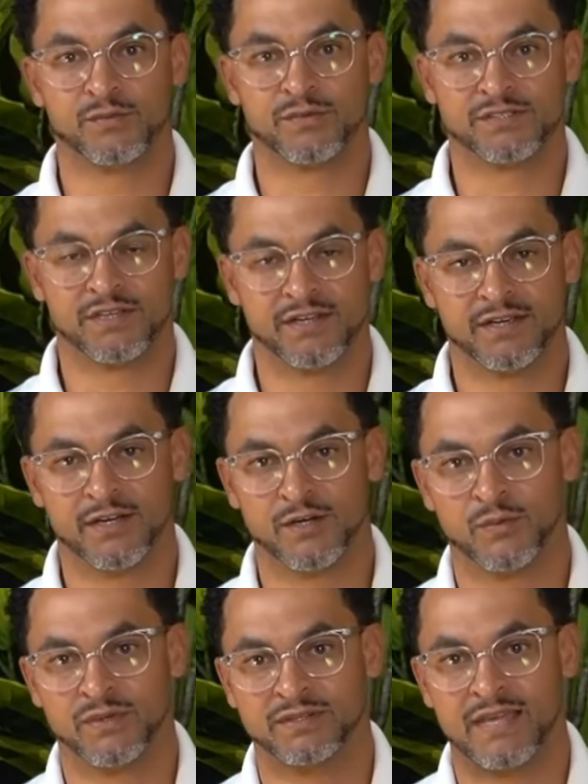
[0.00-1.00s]
We're sitting
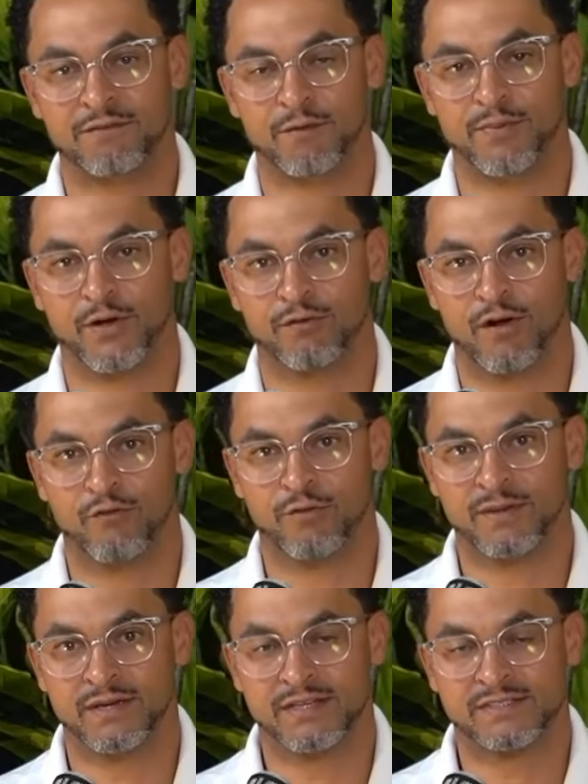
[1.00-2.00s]
here with David Pickerell
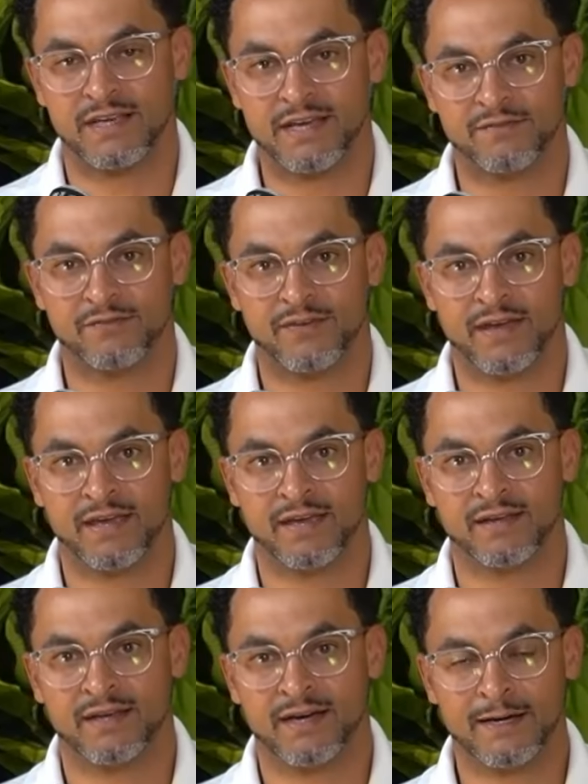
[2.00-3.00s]
from GigSafe,
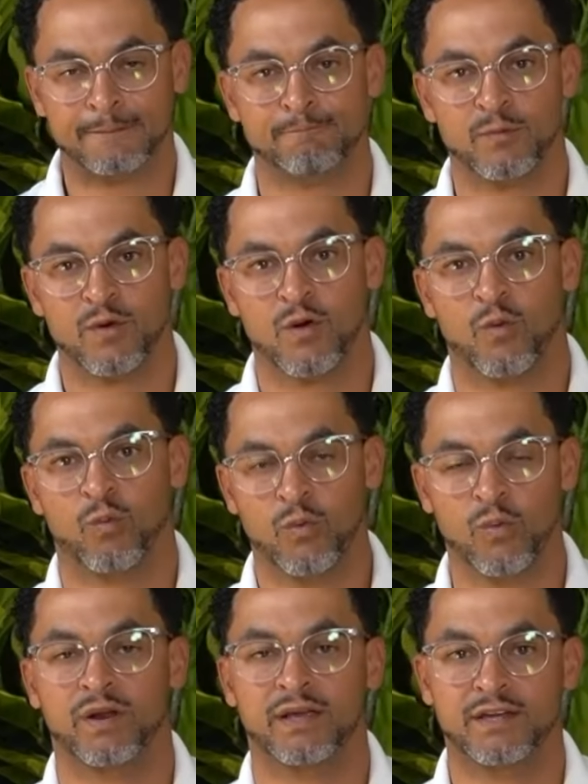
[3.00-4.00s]
and what we
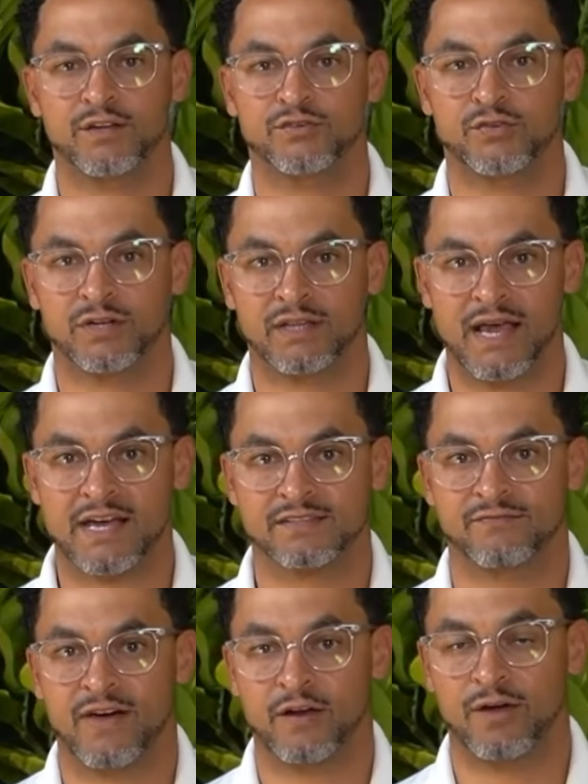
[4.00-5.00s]
want to get into in the
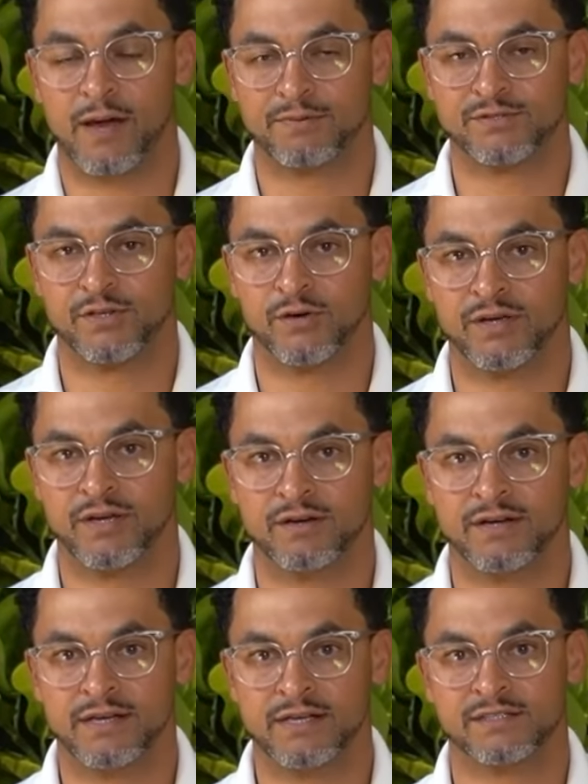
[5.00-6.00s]
last final episode here
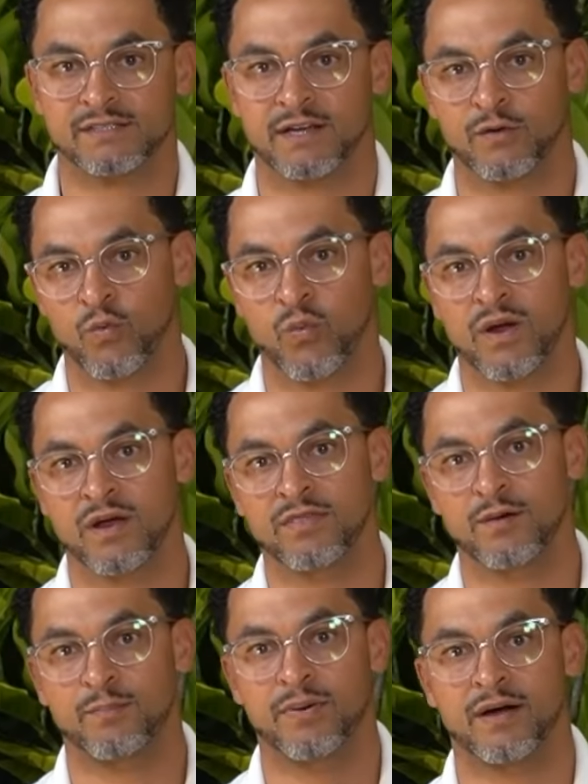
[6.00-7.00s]
is kind of where
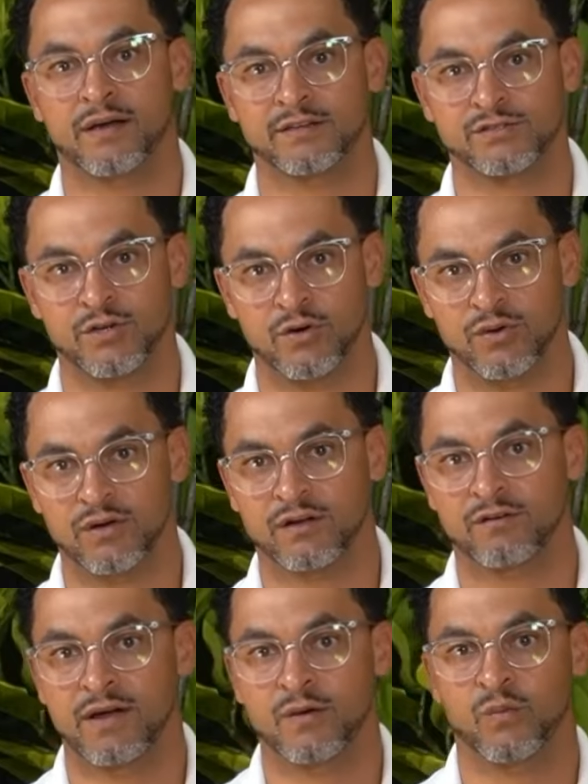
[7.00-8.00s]
the puck is going,
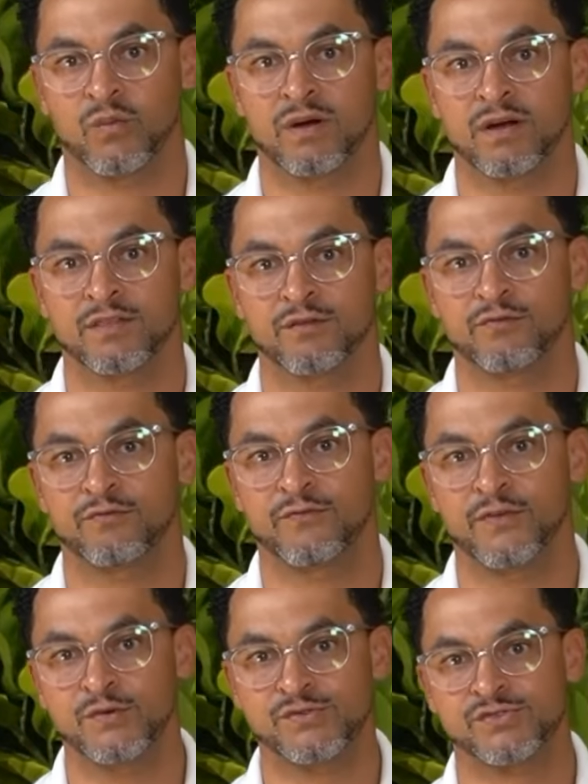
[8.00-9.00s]
right? Where the
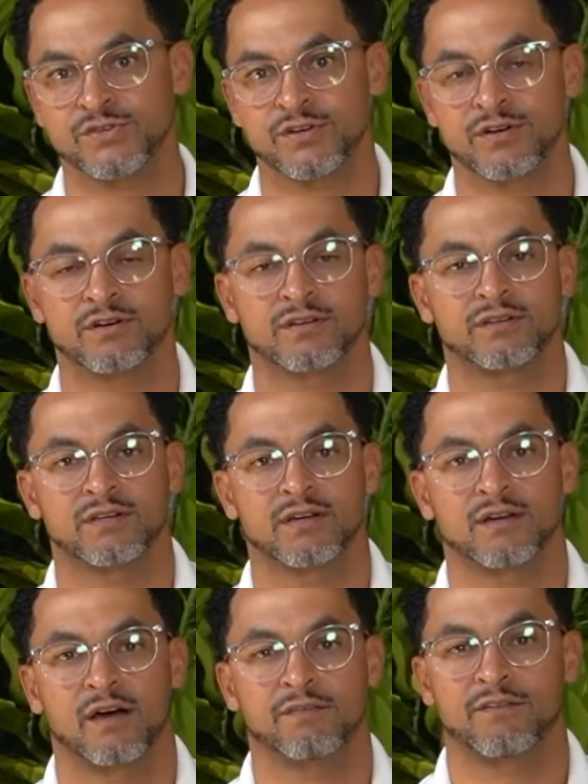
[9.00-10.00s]
future
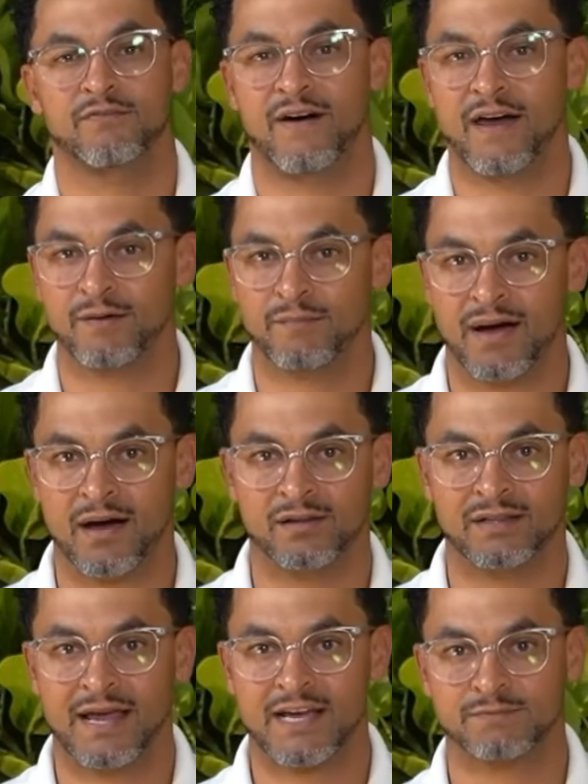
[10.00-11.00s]
of the final
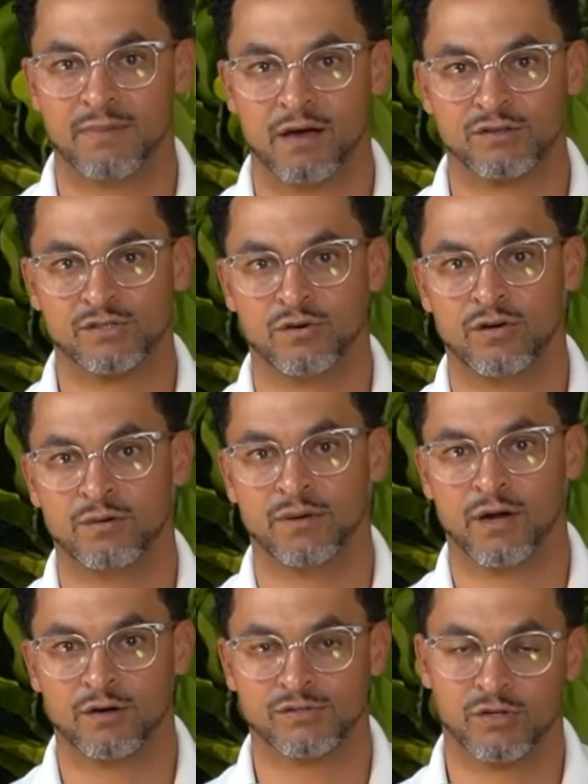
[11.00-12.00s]
mile, last mile is going,
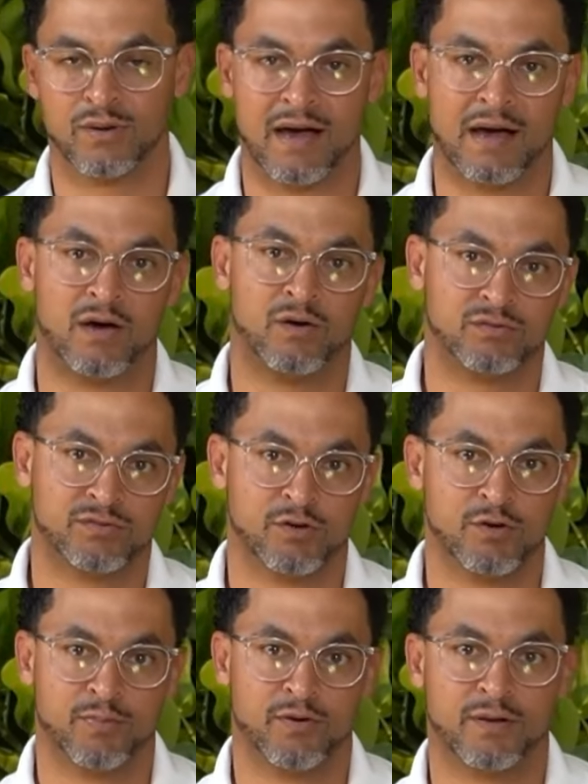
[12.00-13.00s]
but also how
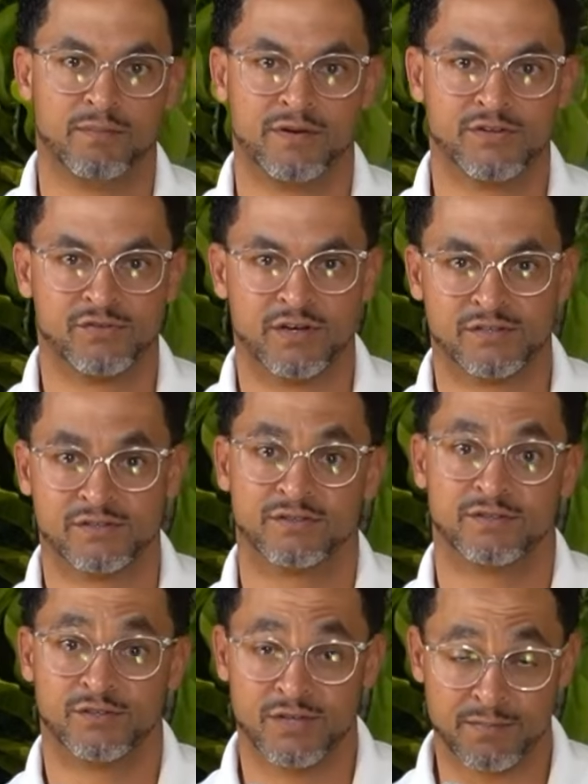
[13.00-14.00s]
third-party
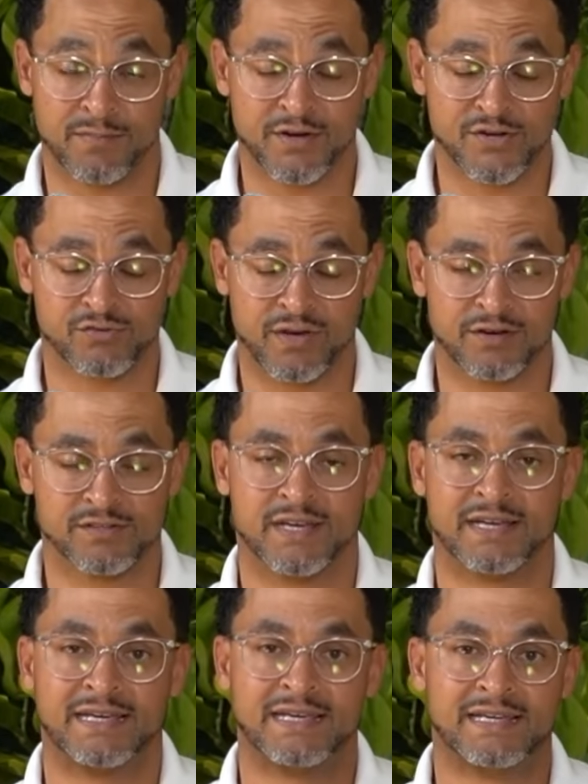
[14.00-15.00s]
administrators
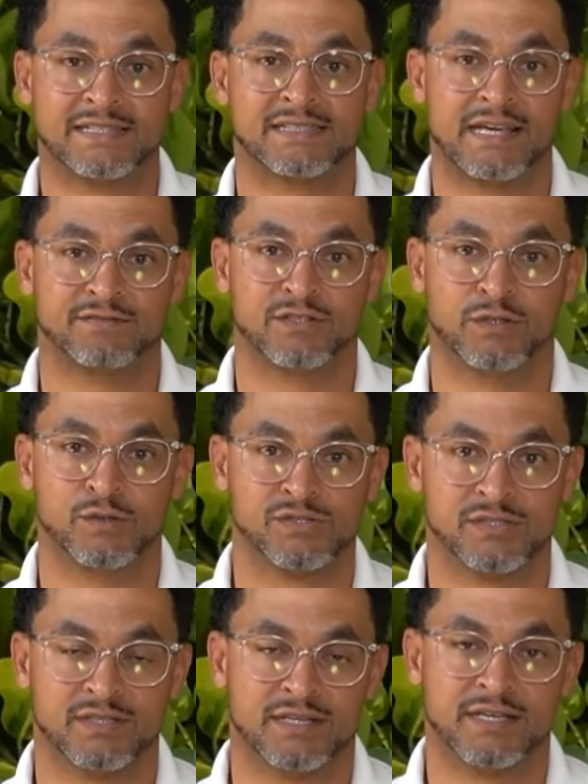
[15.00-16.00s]
and GigSafe
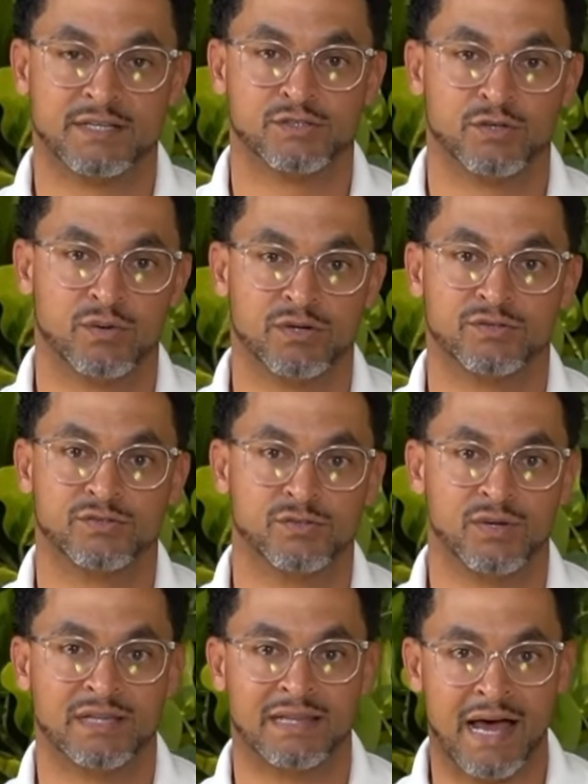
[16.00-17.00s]
solution is going
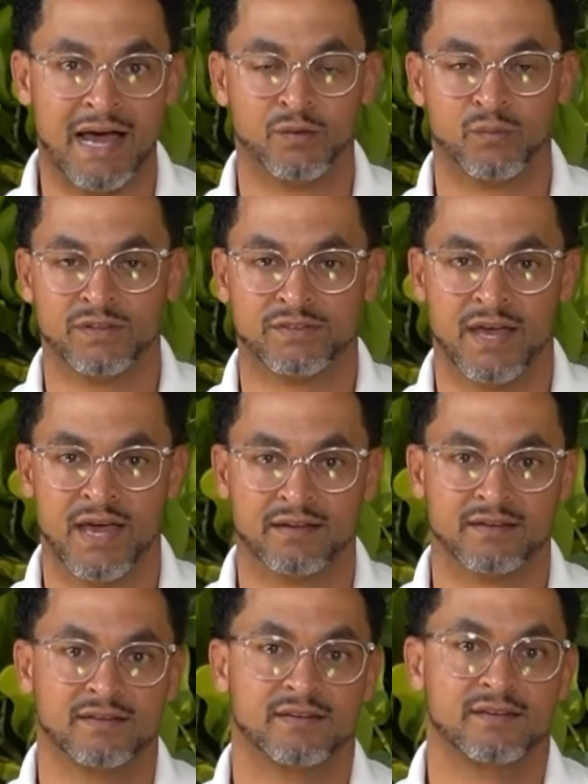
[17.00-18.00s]
to align with
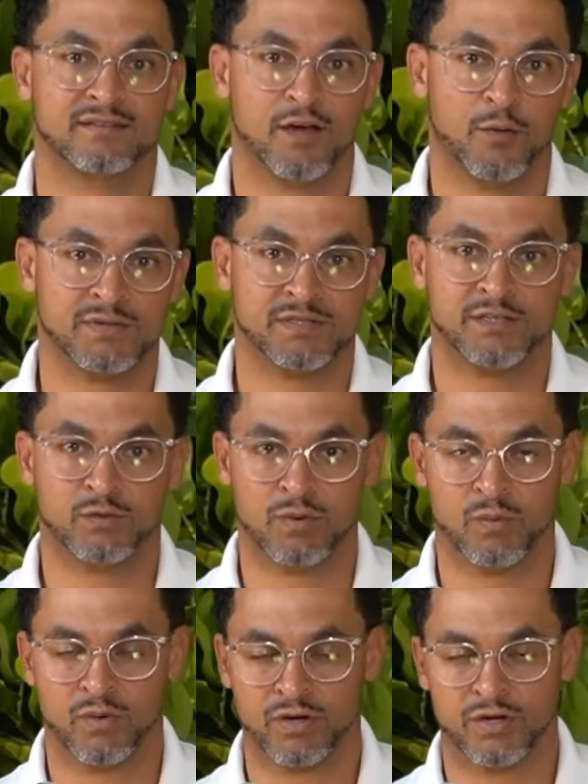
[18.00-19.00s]
that to help us get to
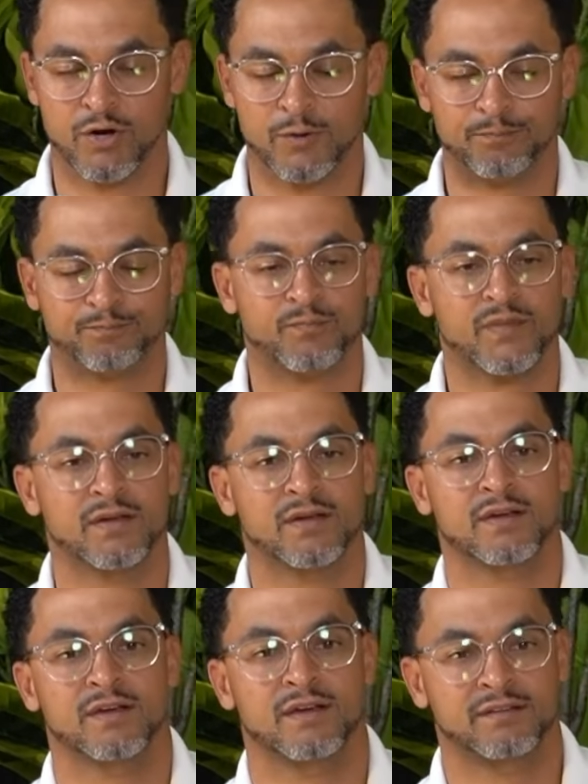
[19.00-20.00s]
where we want to go.
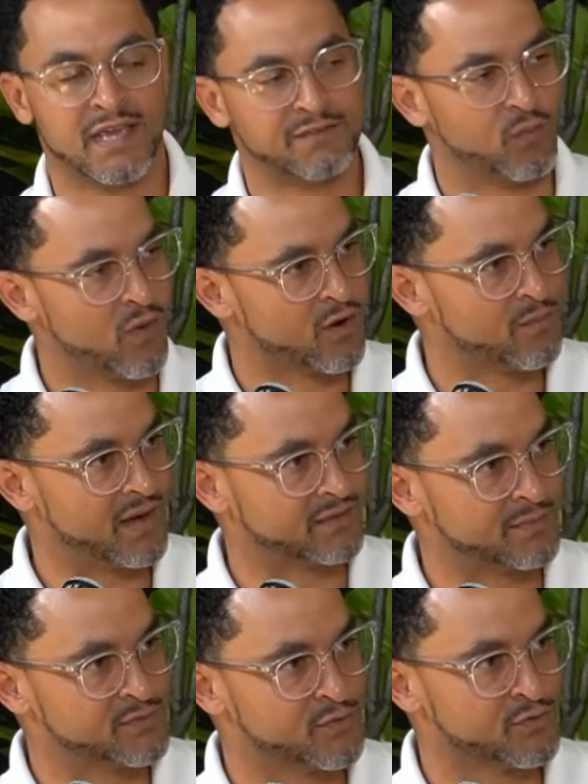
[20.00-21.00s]
David, welcome back
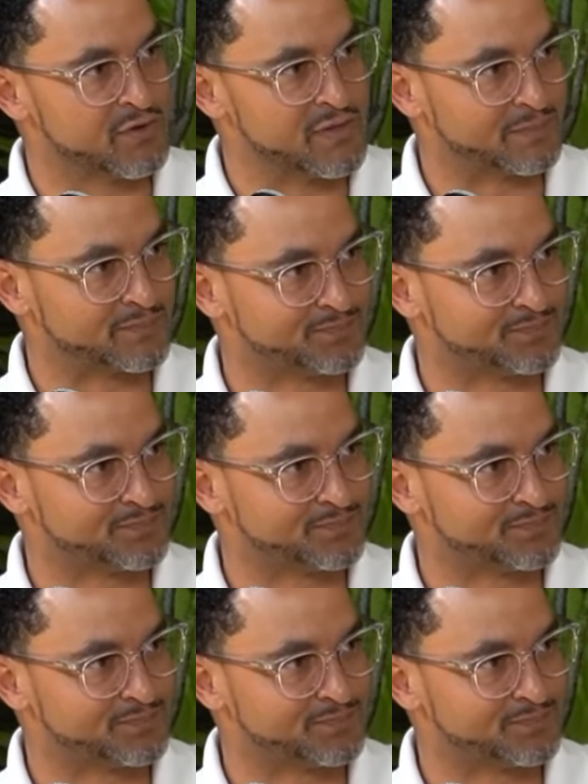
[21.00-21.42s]
to episode 3.